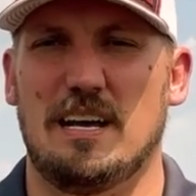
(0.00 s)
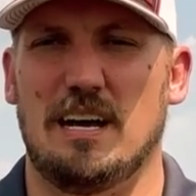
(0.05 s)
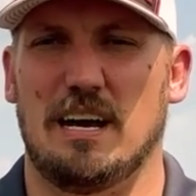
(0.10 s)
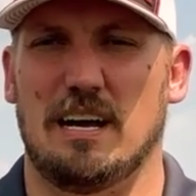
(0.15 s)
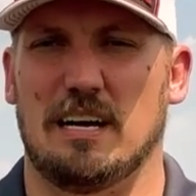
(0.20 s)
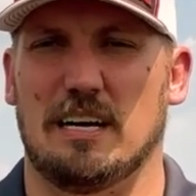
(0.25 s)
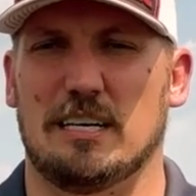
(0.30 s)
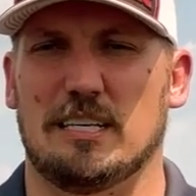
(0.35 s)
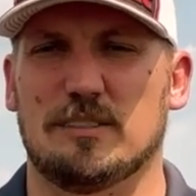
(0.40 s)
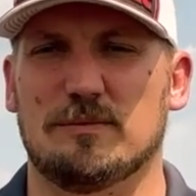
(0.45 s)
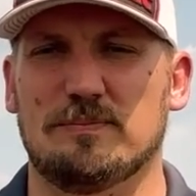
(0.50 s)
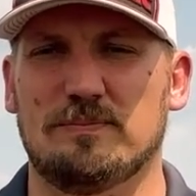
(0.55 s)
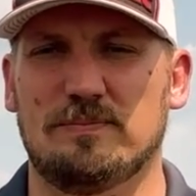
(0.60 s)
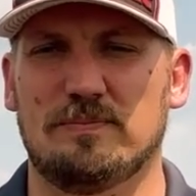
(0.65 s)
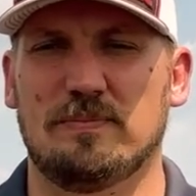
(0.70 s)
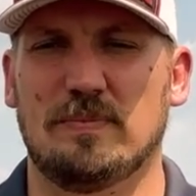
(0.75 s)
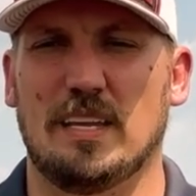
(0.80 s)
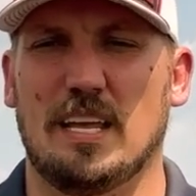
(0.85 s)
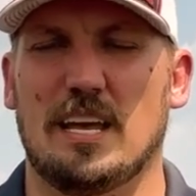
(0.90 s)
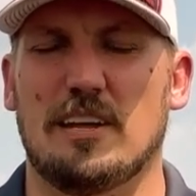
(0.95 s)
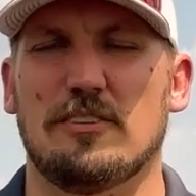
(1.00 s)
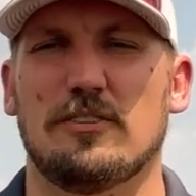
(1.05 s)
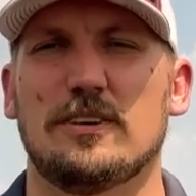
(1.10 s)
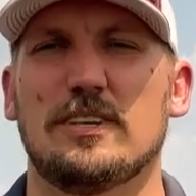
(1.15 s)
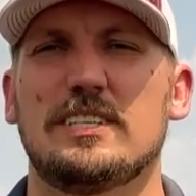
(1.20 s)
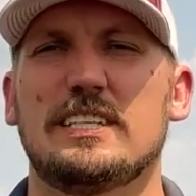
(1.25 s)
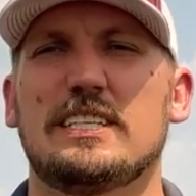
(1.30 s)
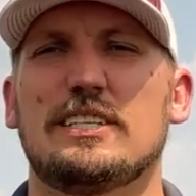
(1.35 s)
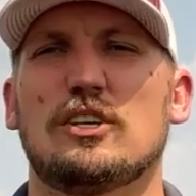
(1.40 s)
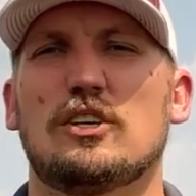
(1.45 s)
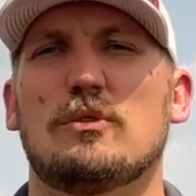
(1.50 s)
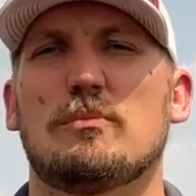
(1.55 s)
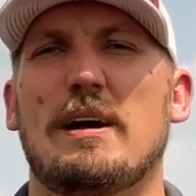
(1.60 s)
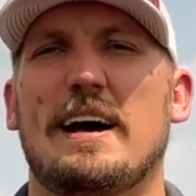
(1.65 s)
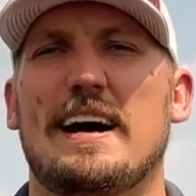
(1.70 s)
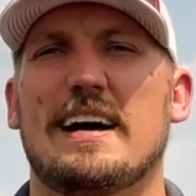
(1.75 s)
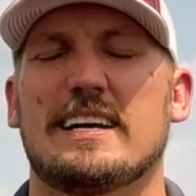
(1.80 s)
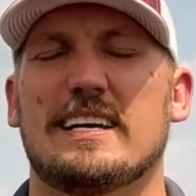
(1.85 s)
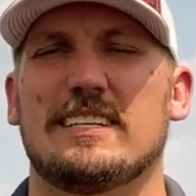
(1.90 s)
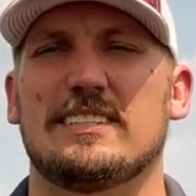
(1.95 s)
Um, and really go
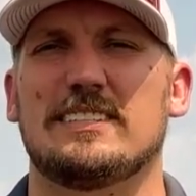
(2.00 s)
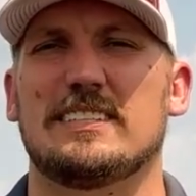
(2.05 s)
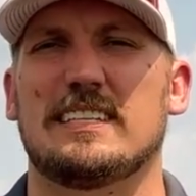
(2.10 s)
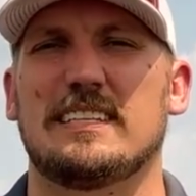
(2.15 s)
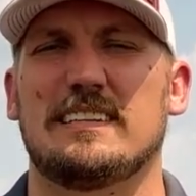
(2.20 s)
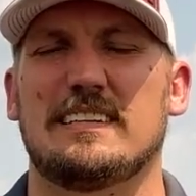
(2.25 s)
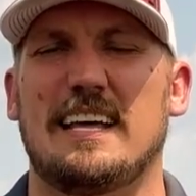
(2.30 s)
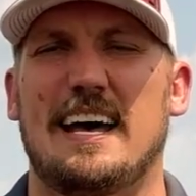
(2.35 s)
back and look at